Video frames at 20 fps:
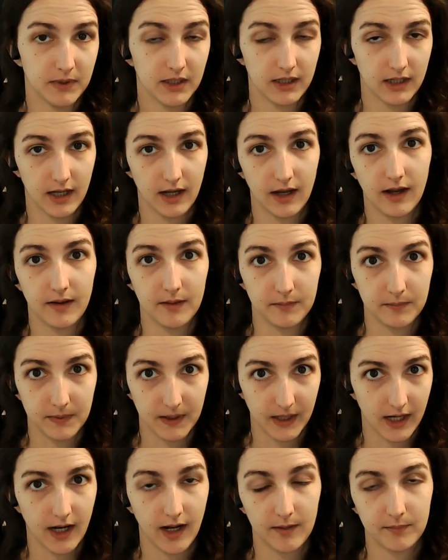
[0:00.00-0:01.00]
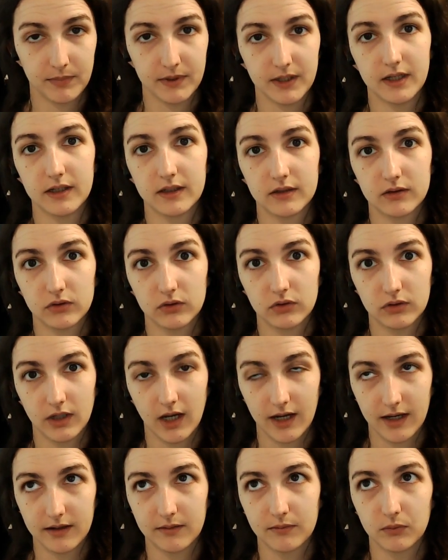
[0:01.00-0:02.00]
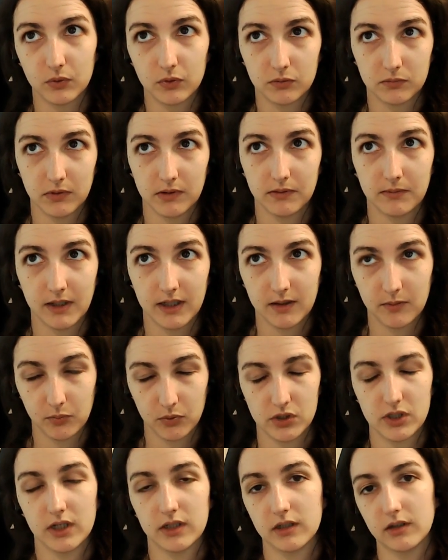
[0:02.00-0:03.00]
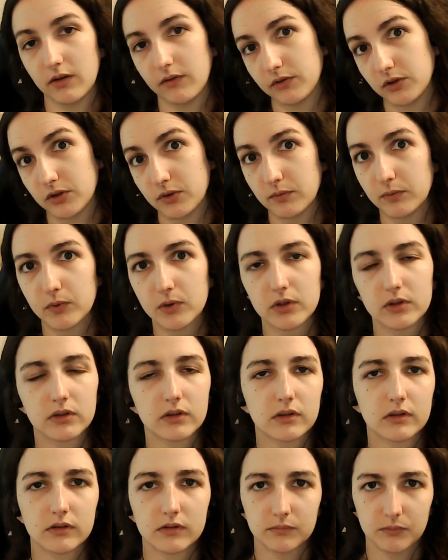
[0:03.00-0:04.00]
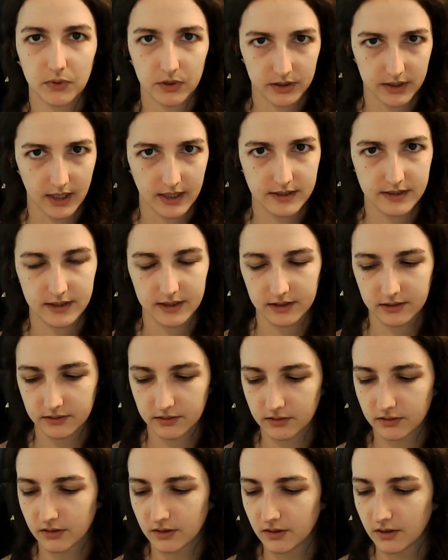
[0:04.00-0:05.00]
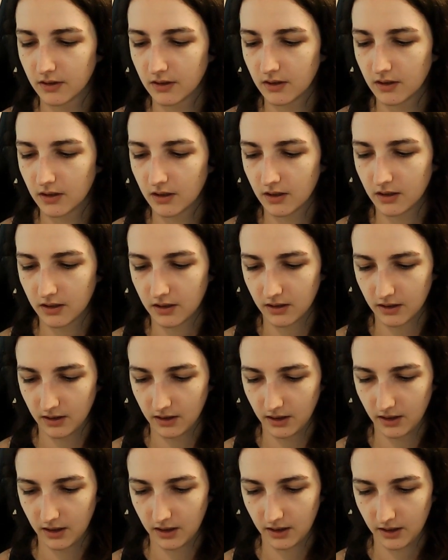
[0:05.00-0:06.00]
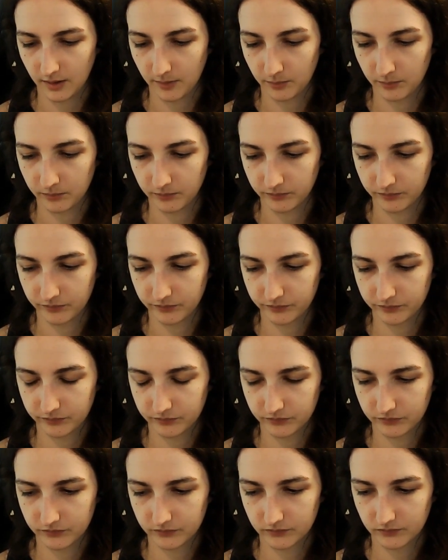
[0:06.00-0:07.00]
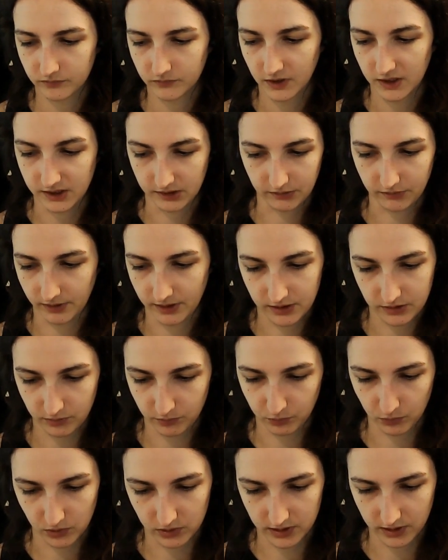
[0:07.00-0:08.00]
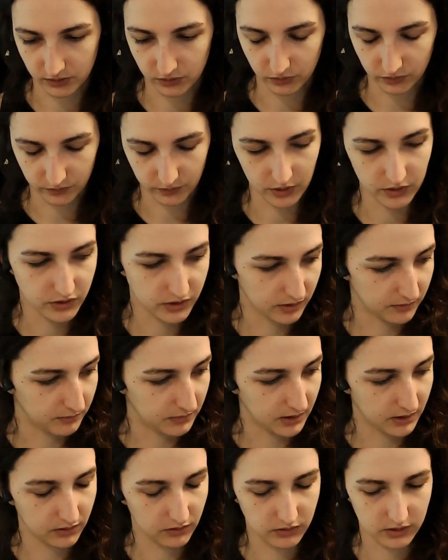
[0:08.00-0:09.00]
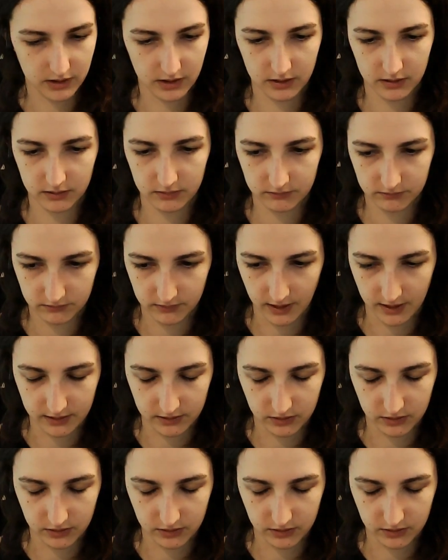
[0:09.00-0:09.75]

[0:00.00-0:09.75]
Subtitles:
I'd be happy. I would be very appreciative of the support. But that's it. Um, it already supports that you're watching videos and